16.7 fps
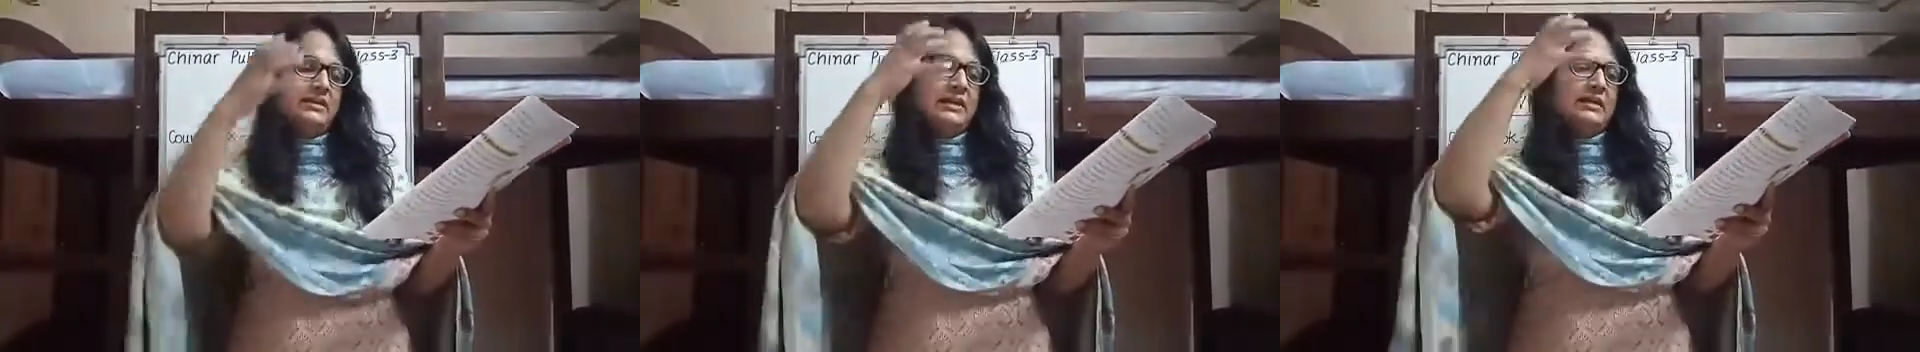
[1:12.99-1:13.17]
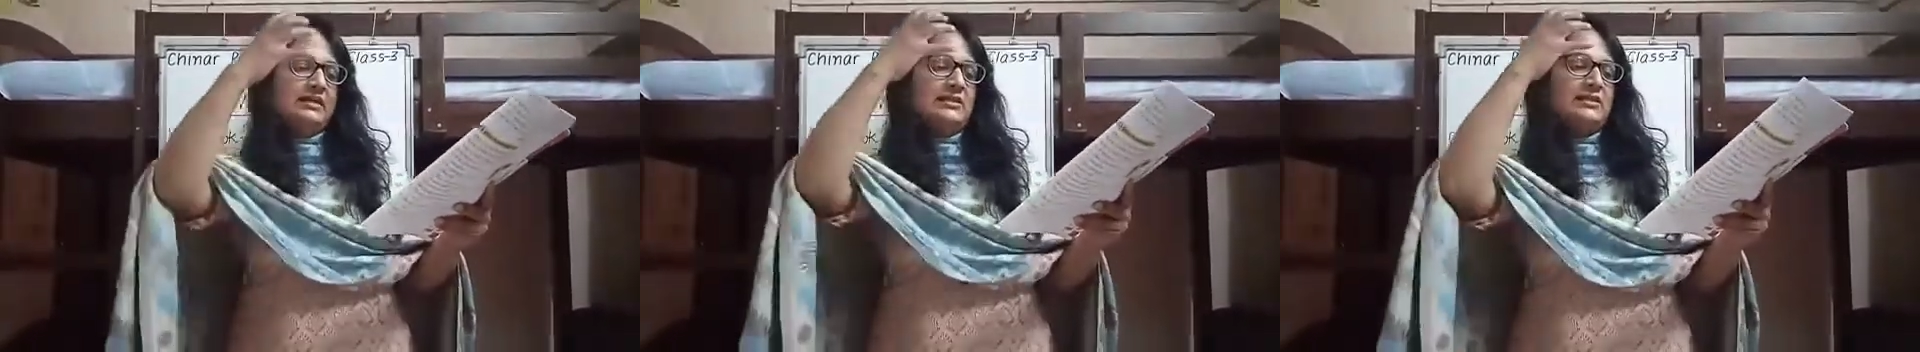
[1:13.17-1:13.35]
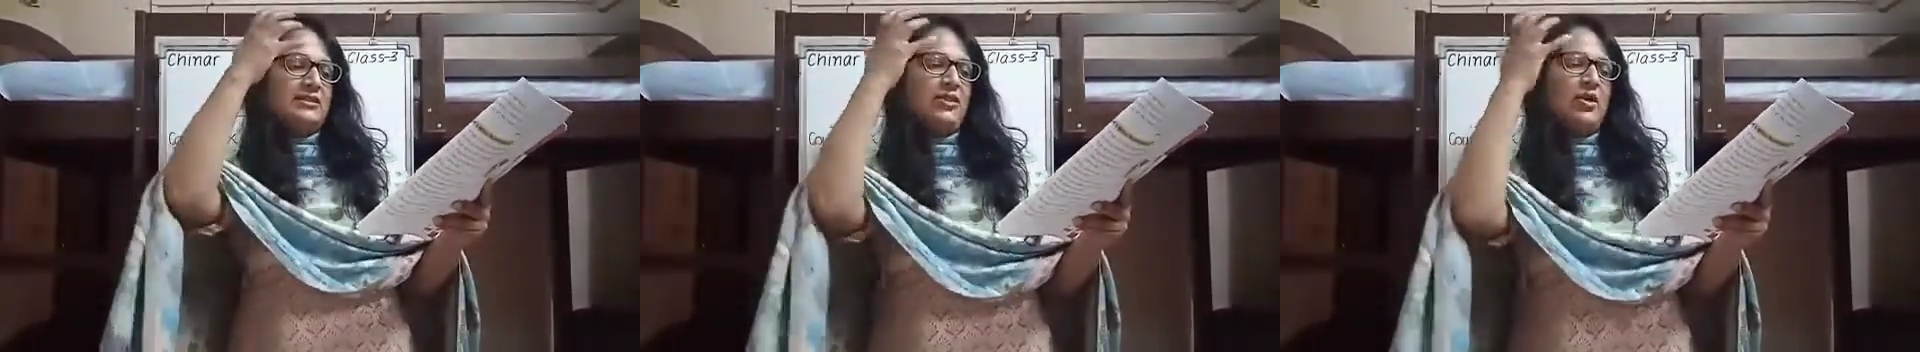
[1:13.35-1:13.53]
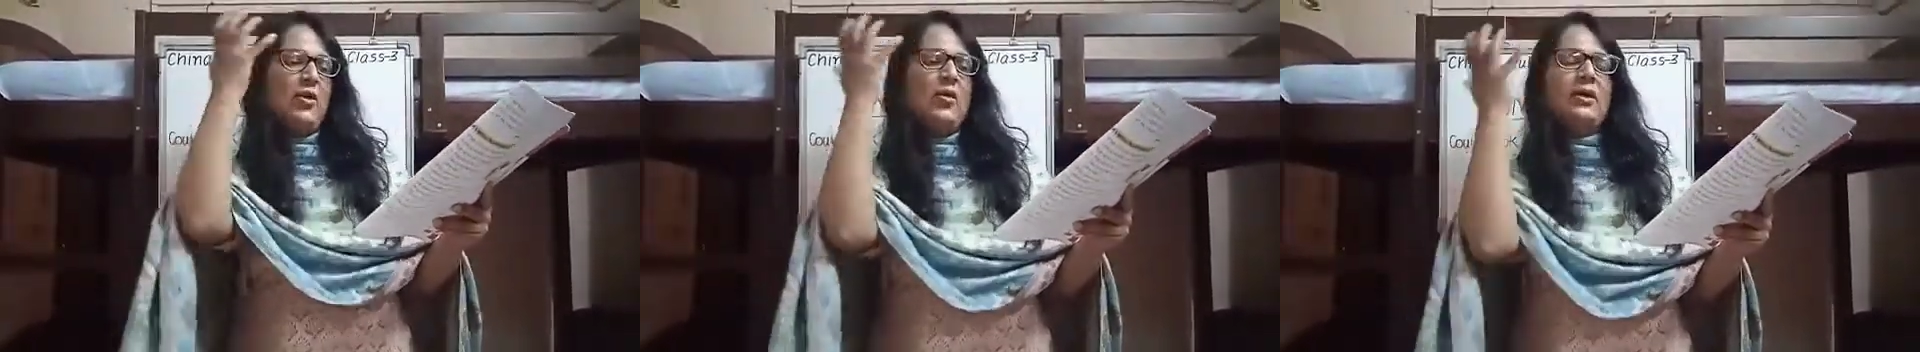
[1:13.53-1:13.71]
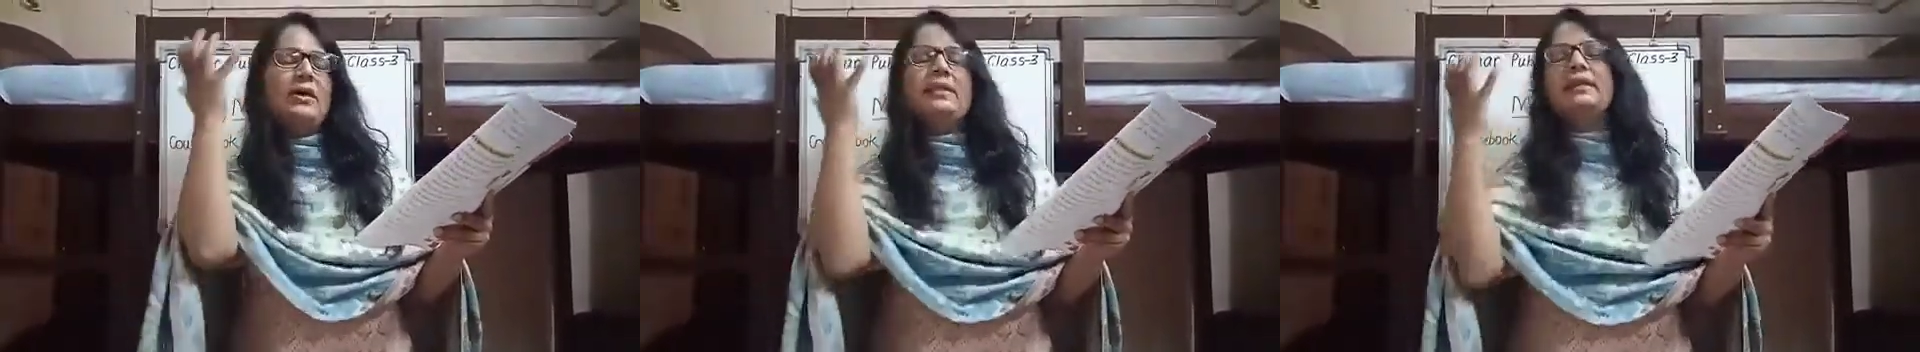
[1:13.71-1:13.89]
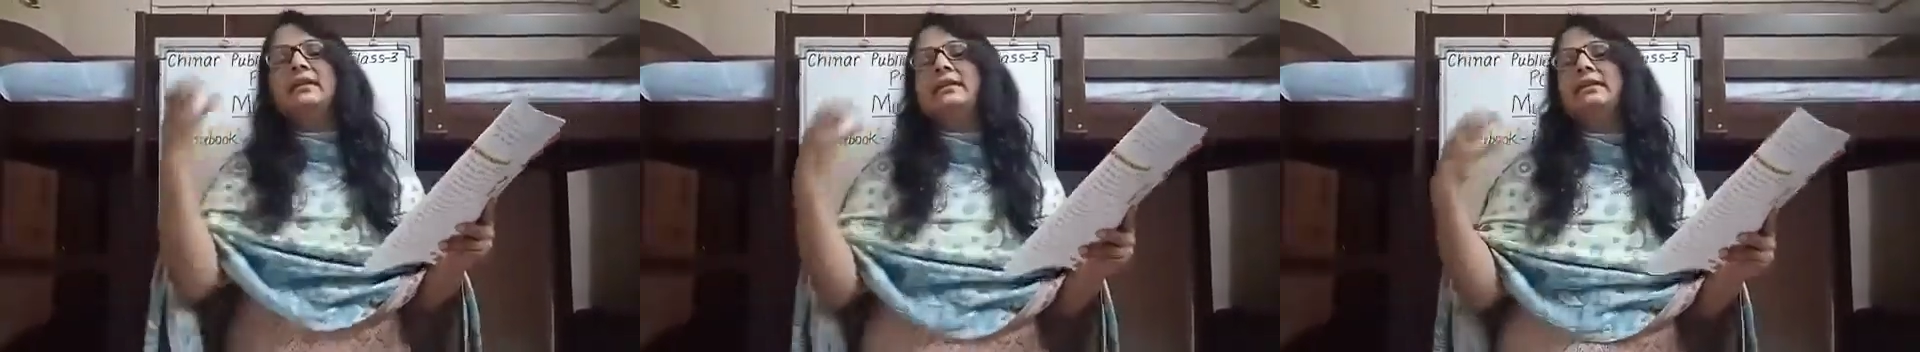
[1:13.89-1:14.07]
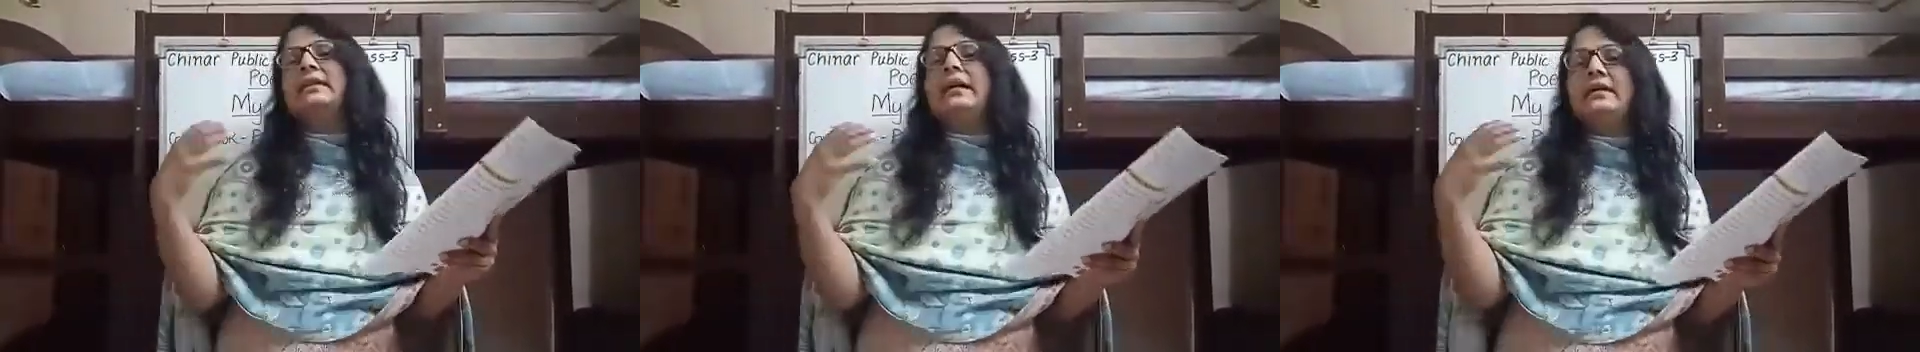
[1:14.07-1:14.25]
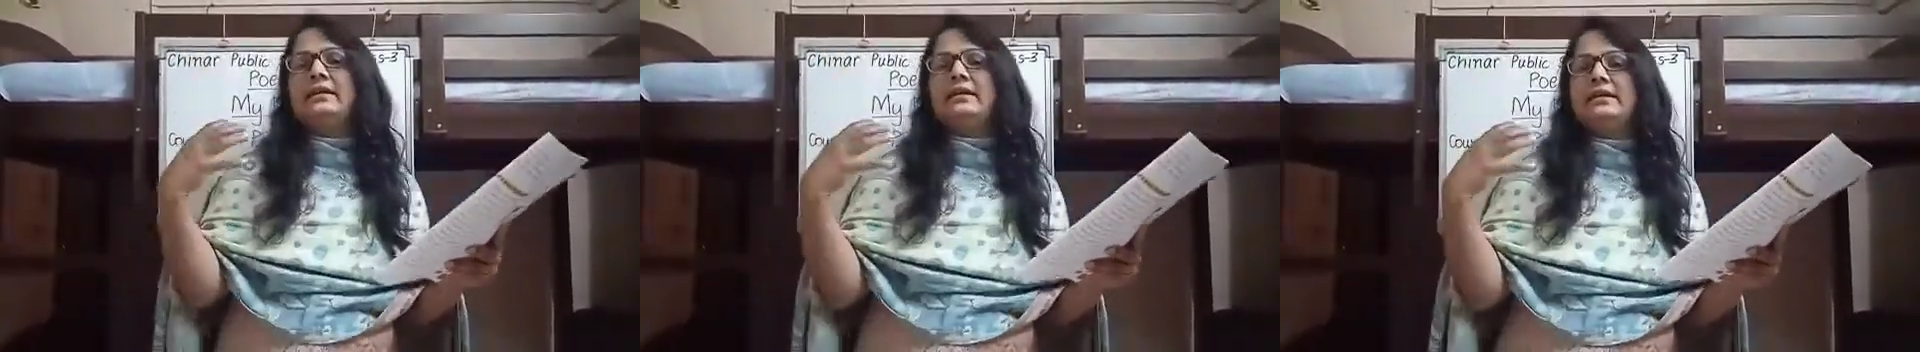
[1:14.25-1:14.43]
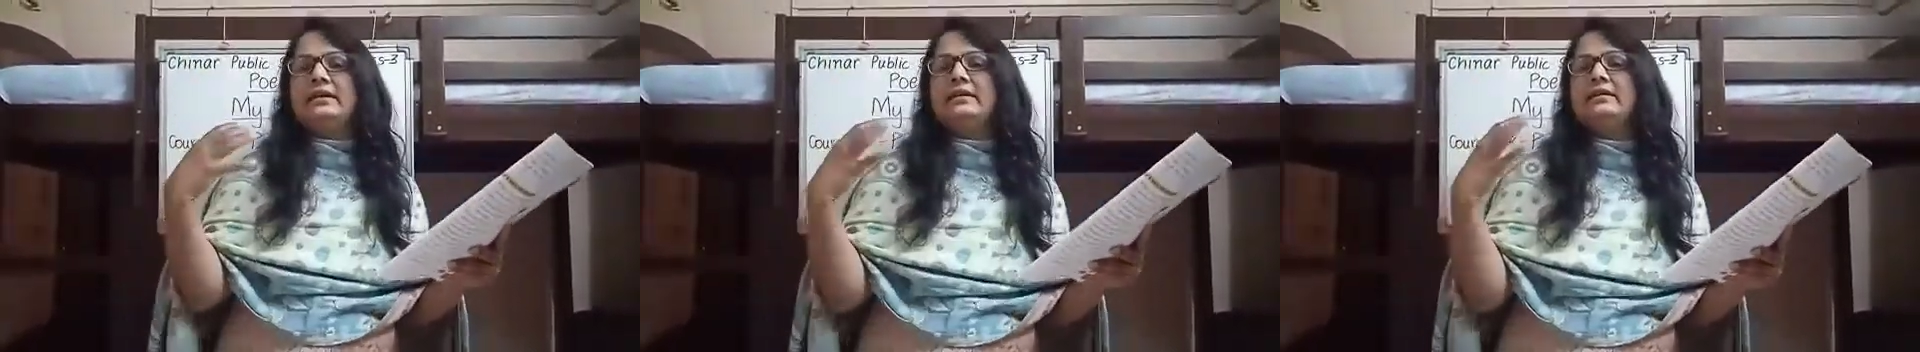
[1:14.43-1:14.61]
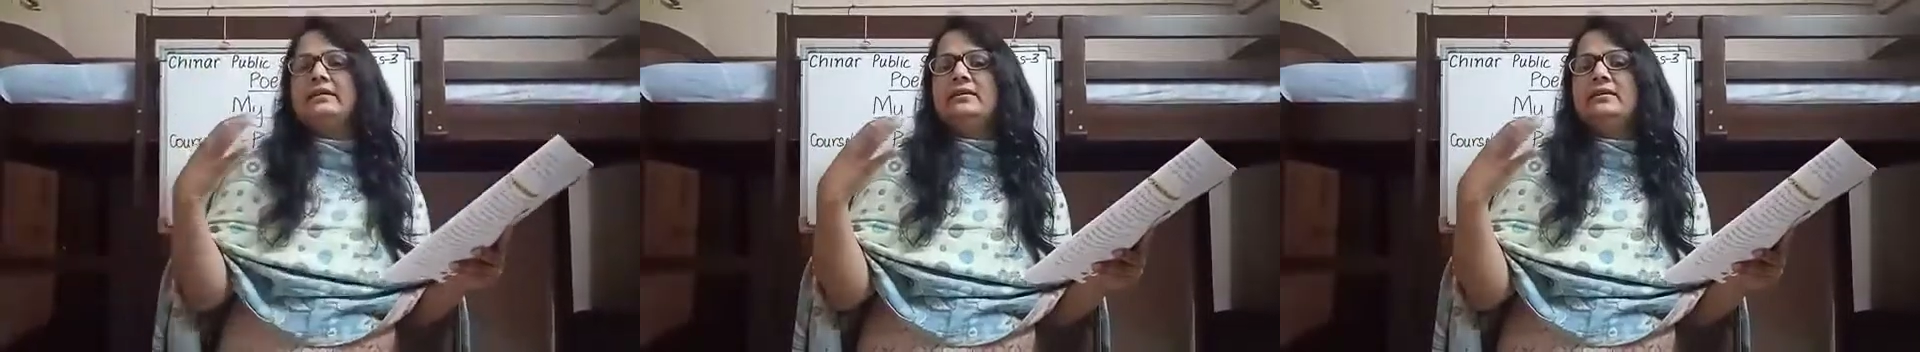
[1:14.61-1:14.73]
that is long and untidy.